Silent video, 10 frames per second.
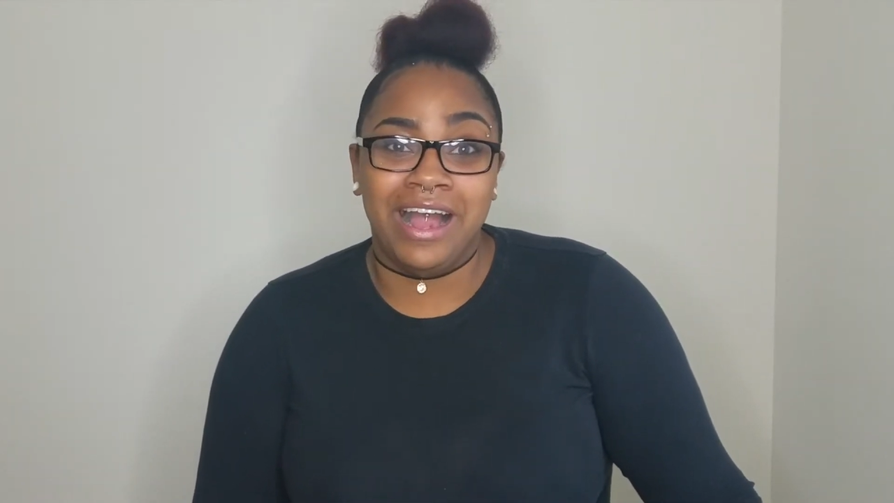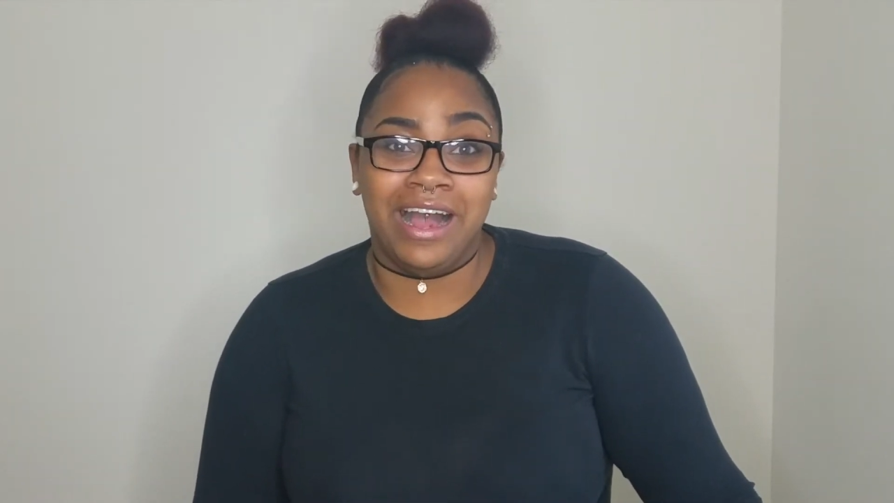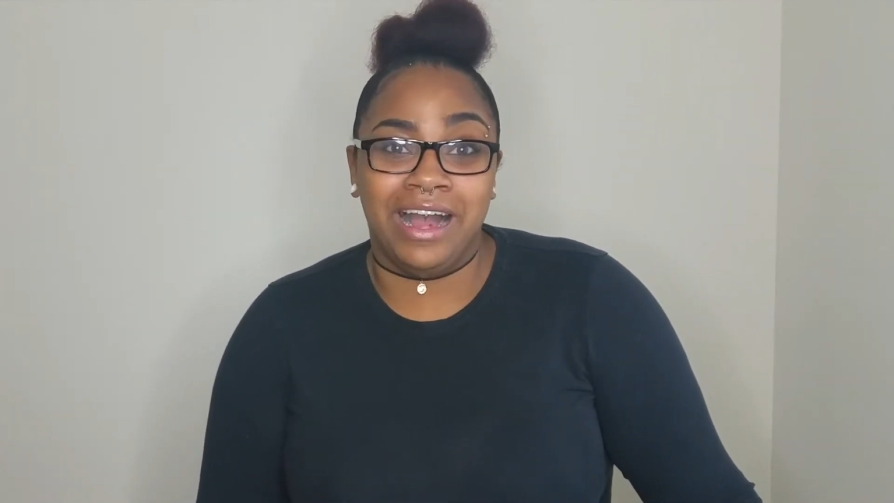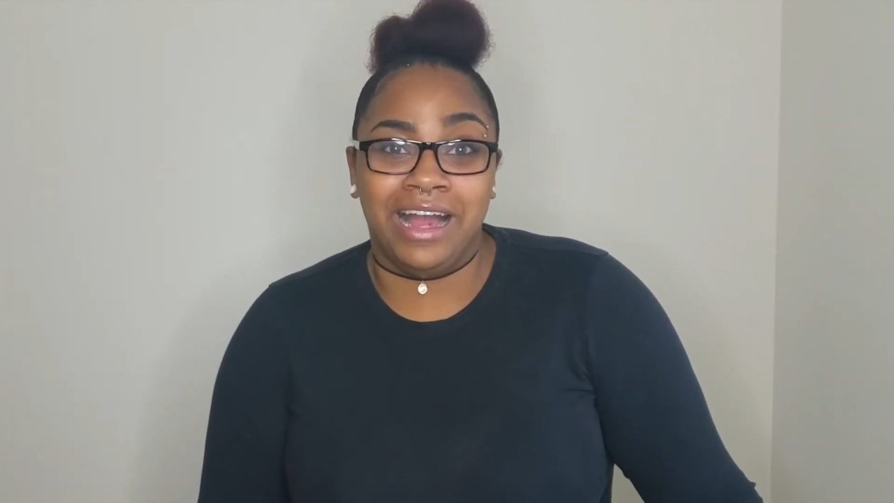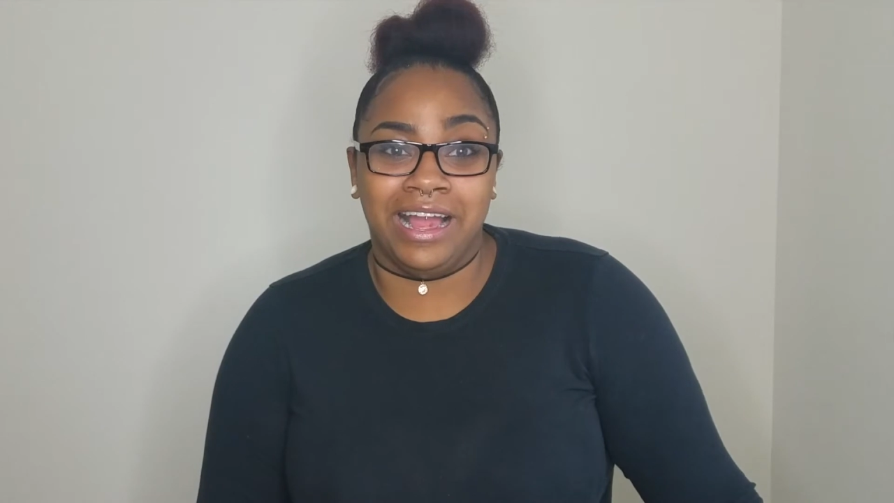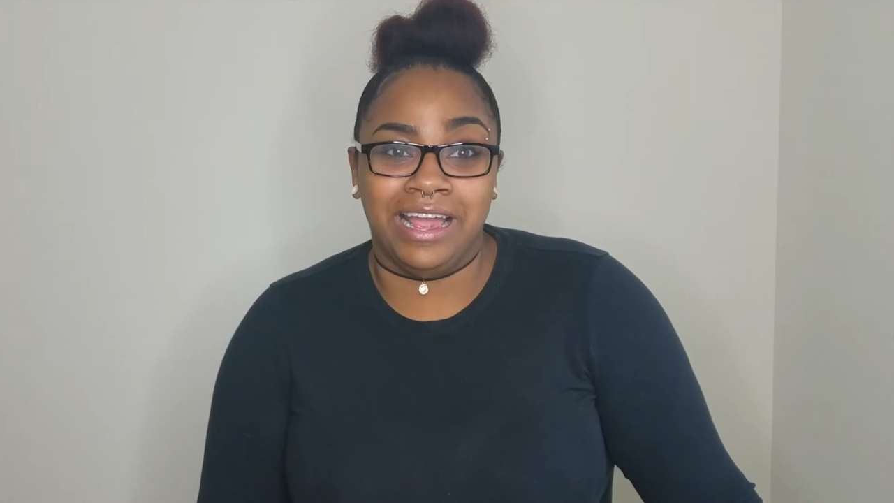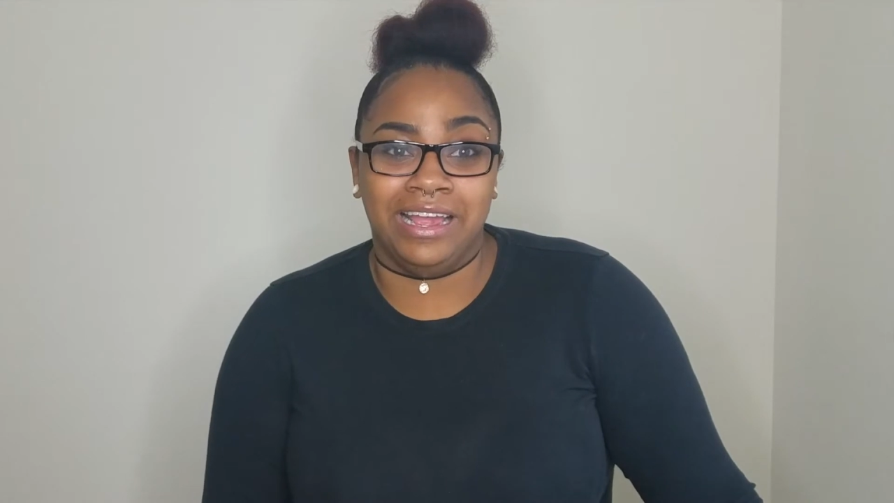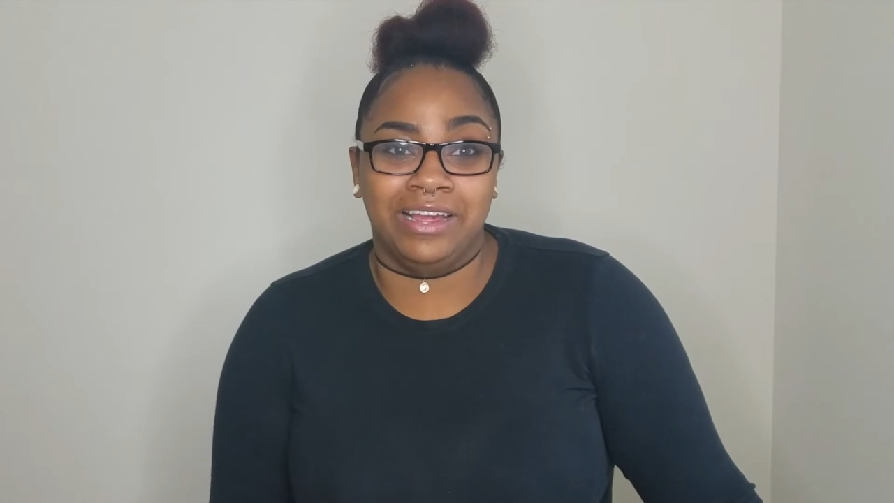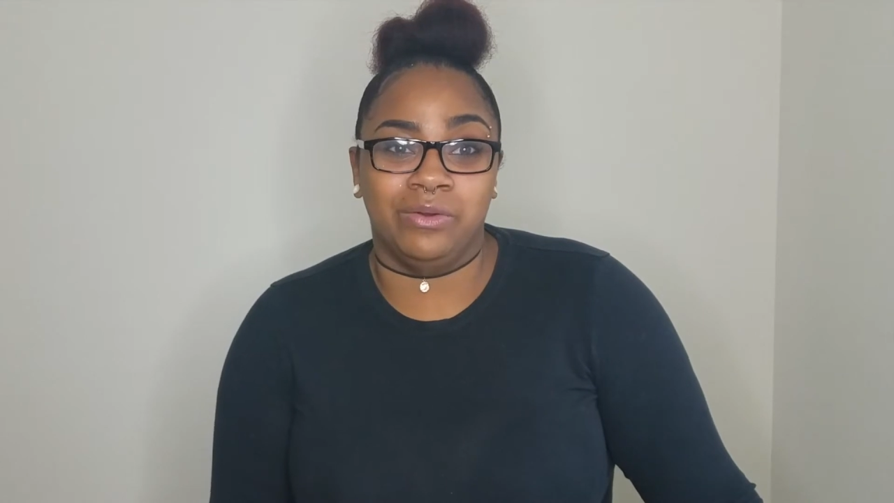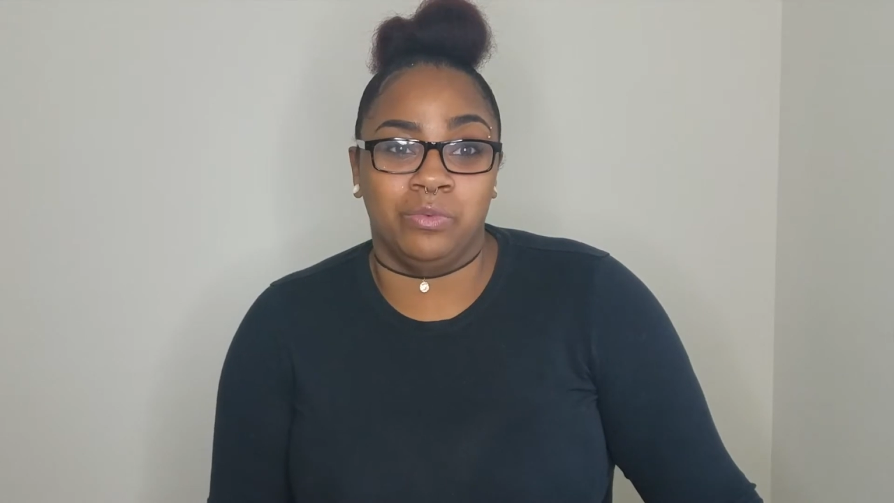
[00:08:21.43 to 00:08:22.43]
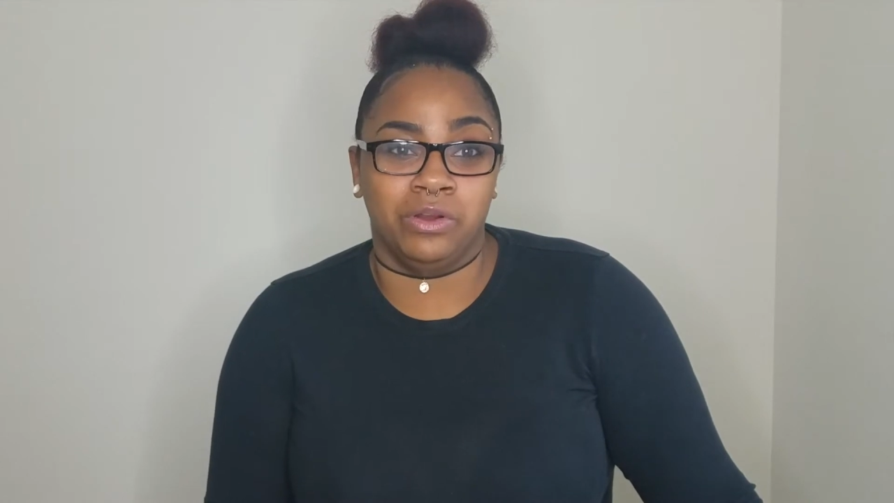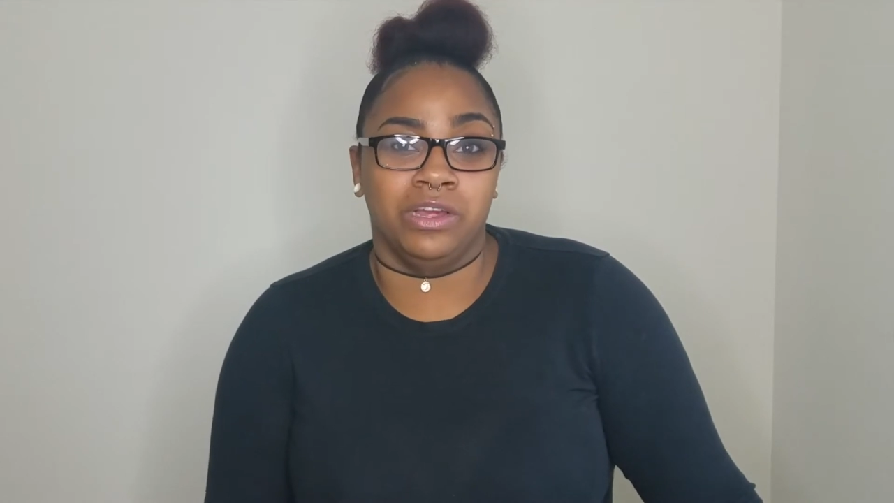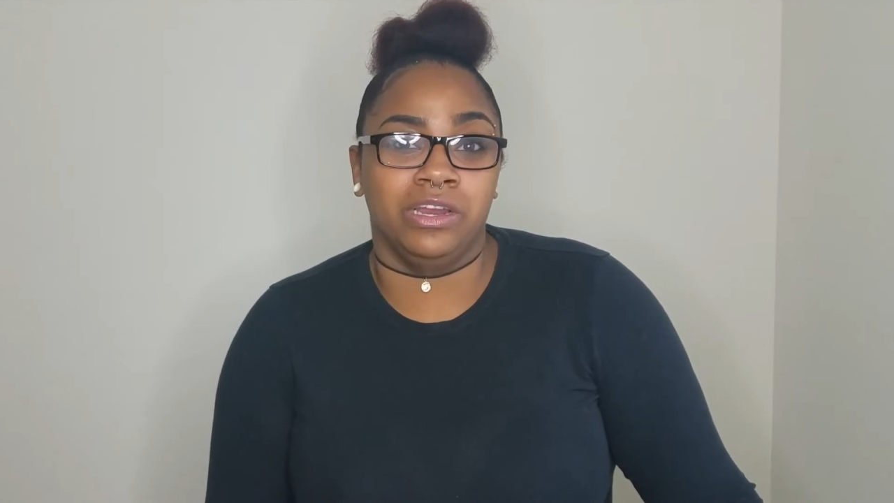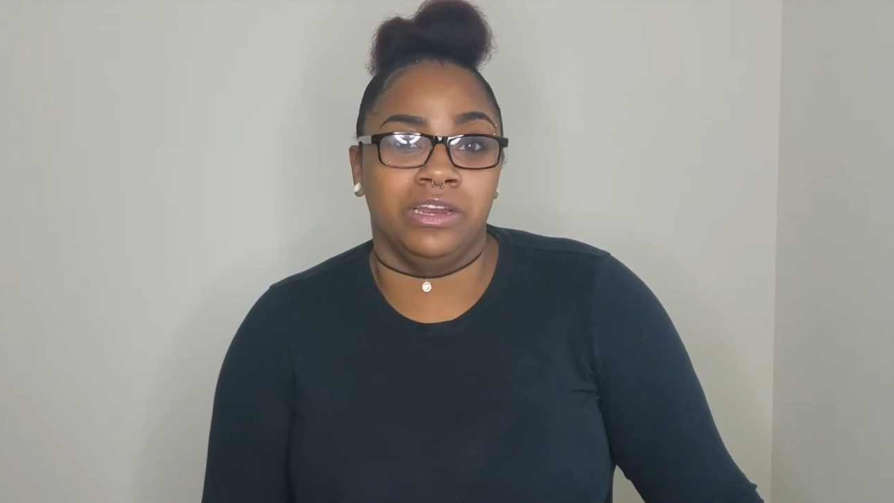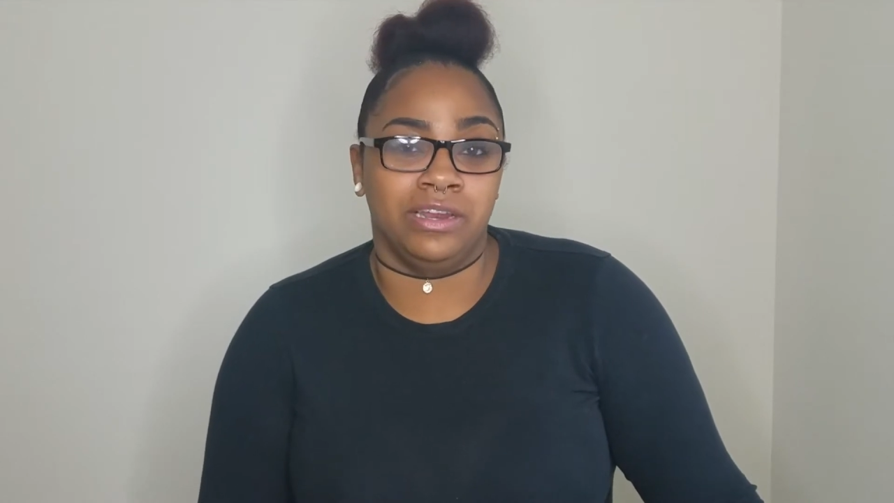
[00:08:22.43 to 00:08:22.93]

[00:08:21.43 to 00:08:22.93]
I would